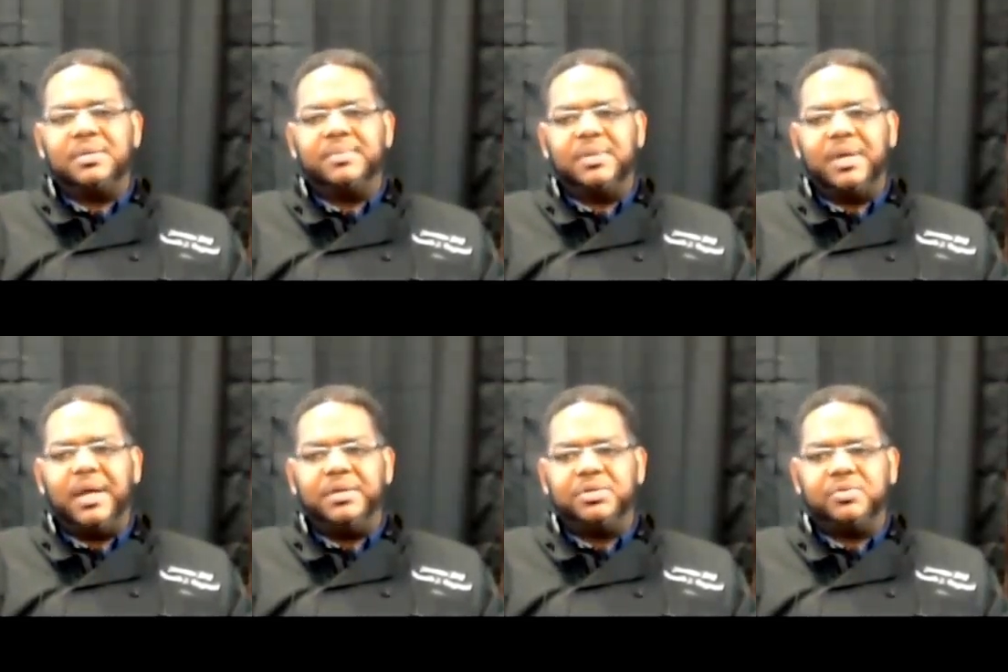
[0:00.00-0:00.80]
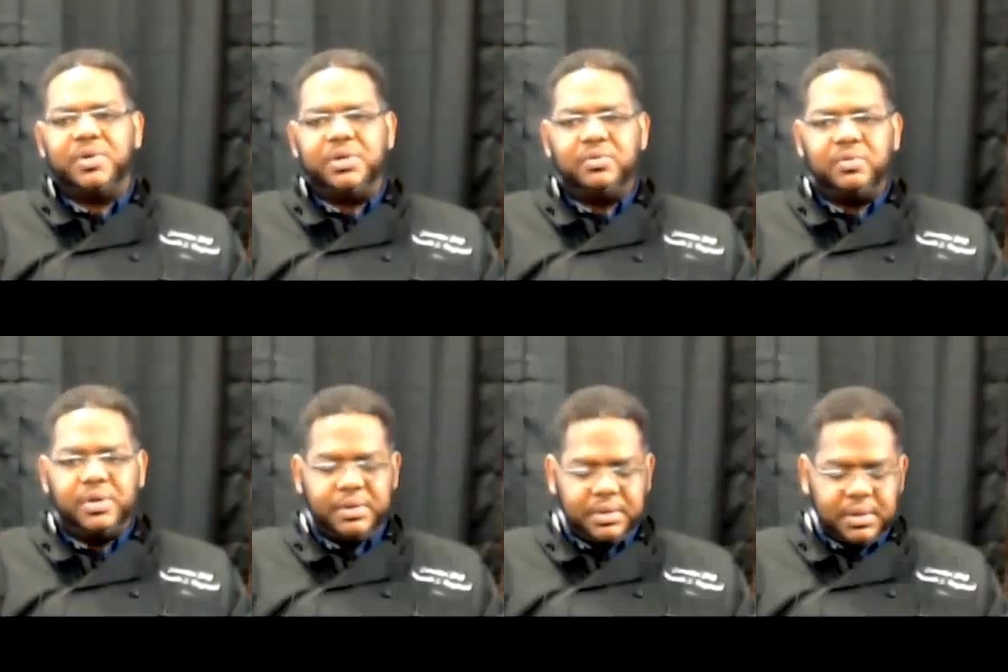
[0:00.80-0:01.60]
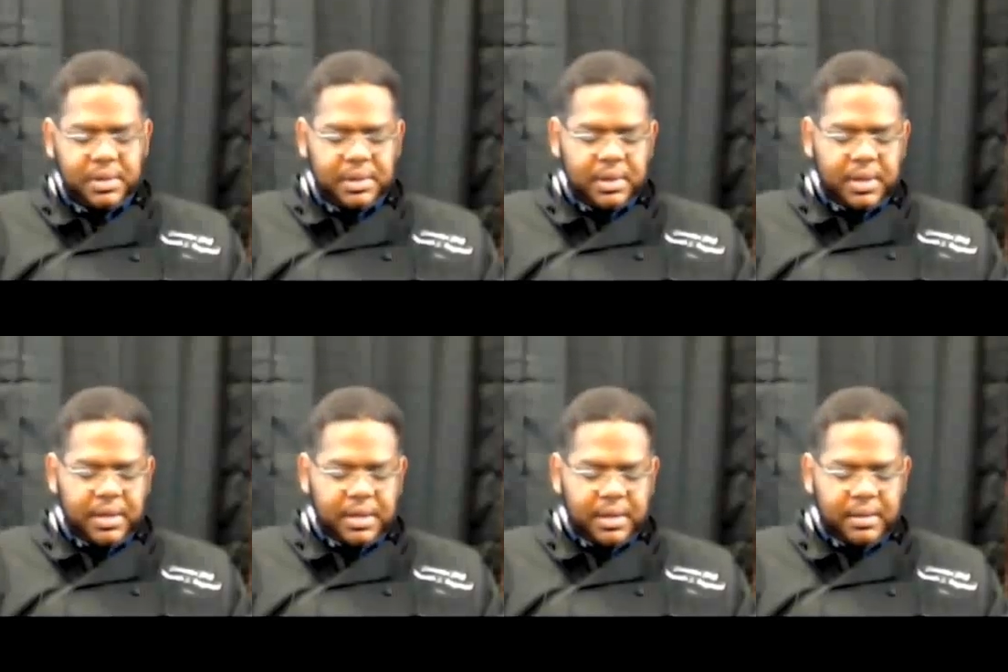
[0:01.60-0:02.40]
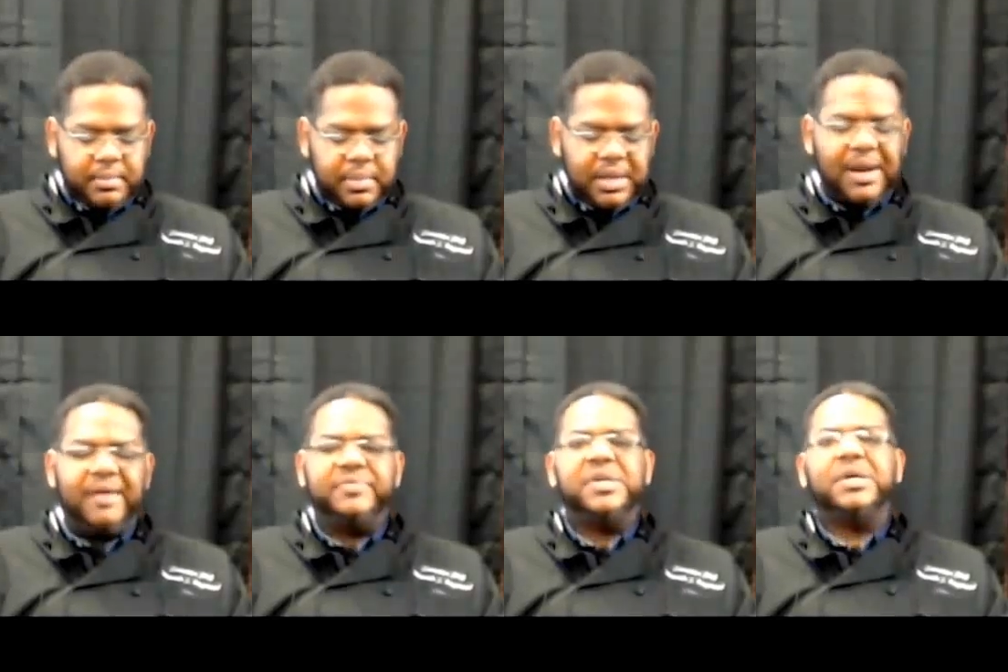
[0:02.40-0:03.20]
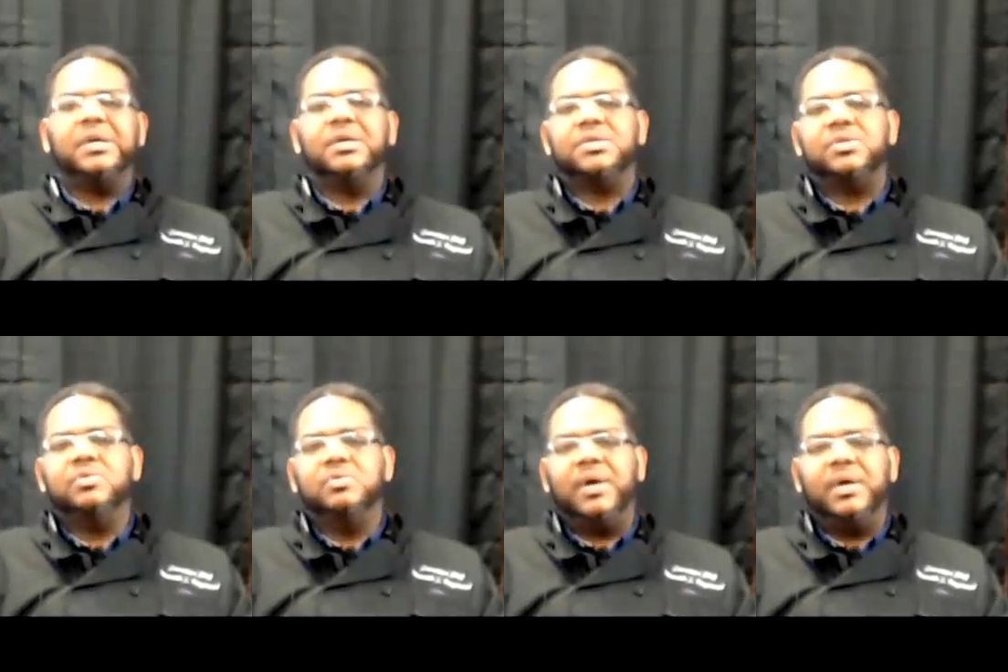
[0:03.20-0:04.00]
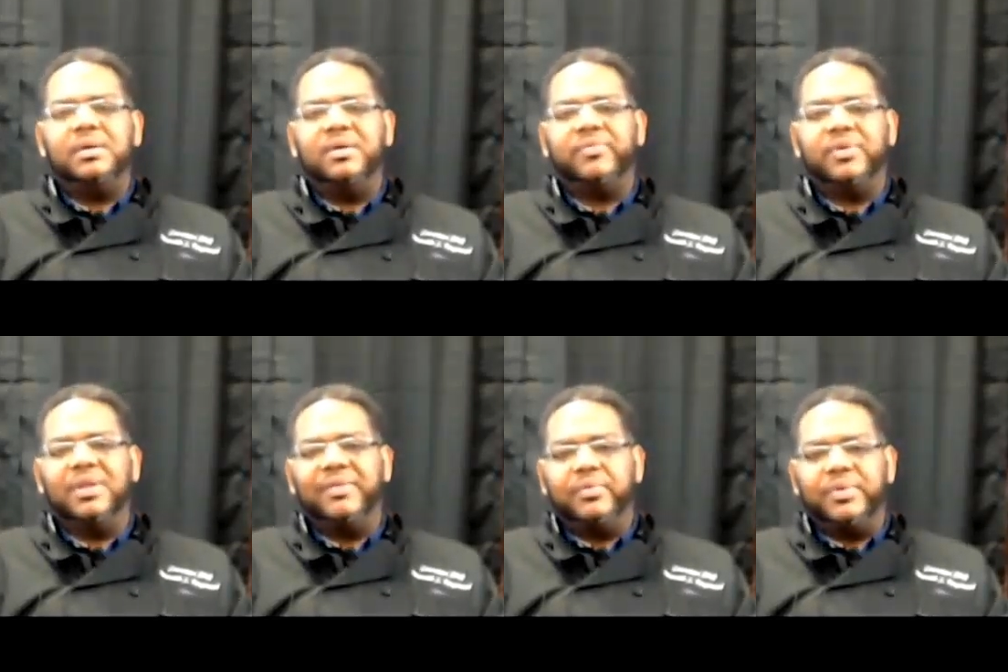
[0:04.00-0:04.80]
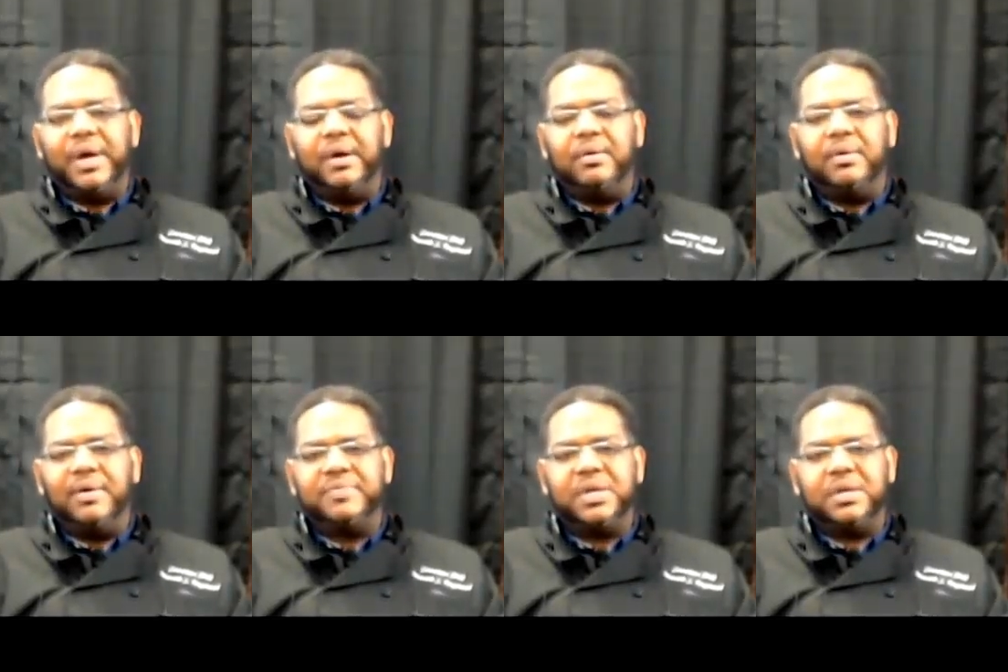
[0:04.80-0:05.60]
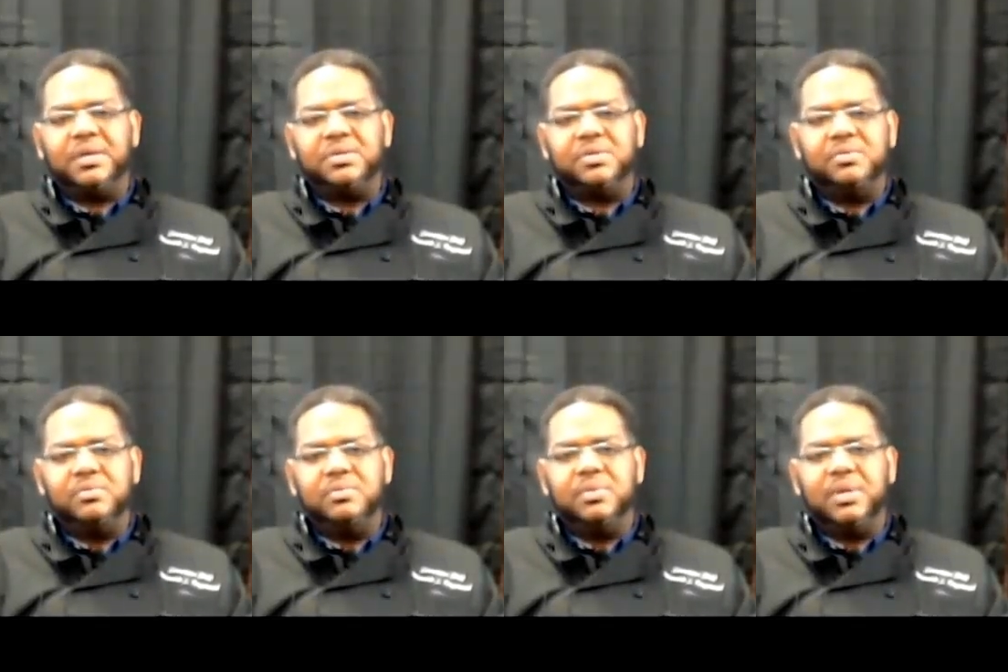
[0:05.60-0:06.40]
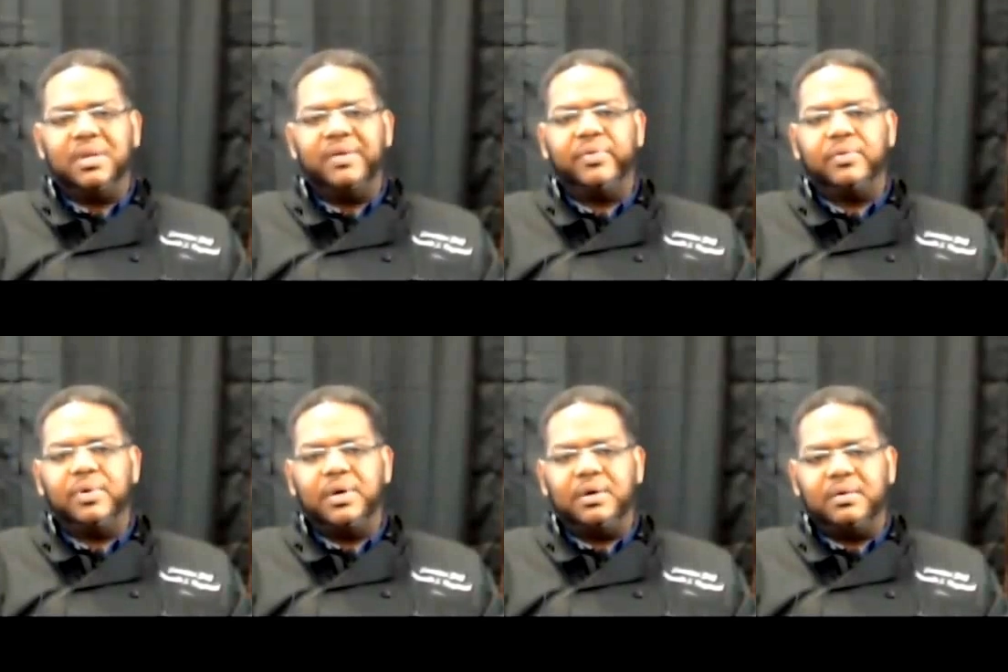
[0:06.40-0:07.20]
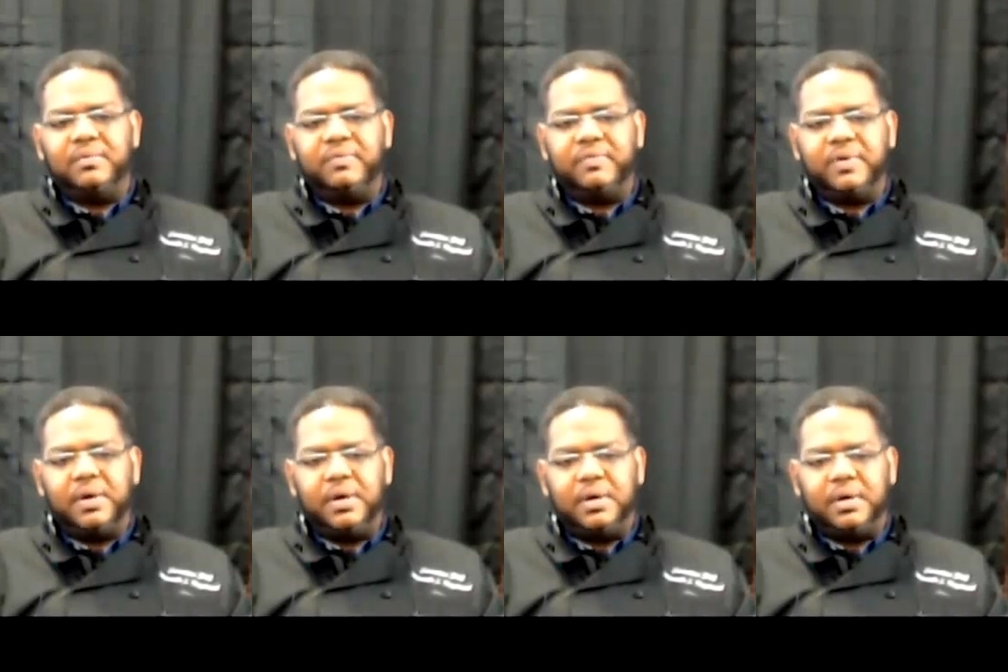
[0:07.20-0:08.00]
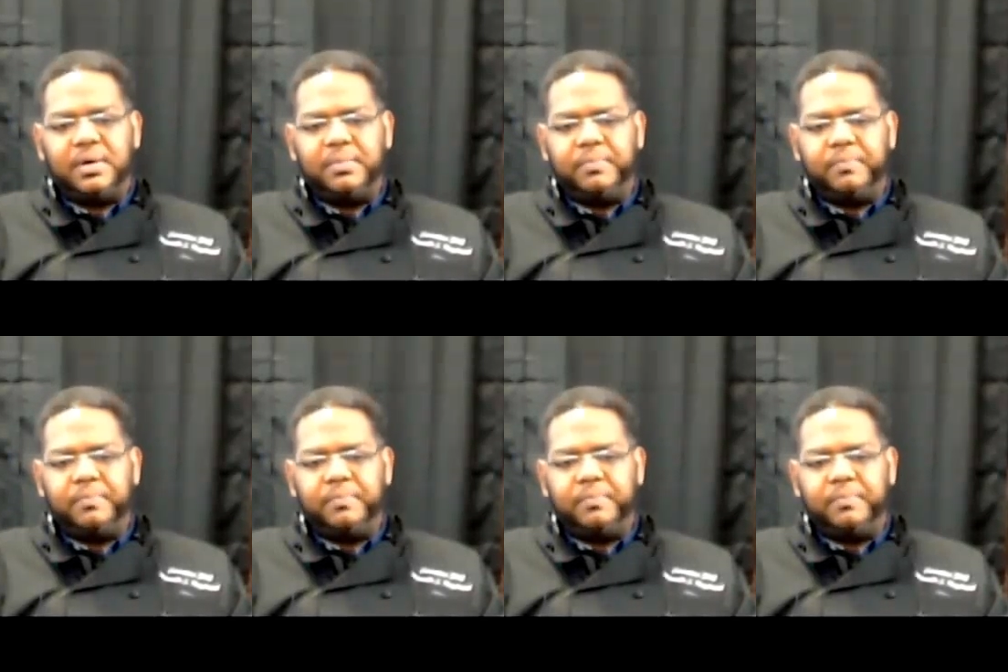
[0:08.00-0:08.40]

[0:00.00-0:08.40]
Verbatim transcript: something I enjoy doing. Um, and I've taken it to a different level now. I've taken it to the level of um,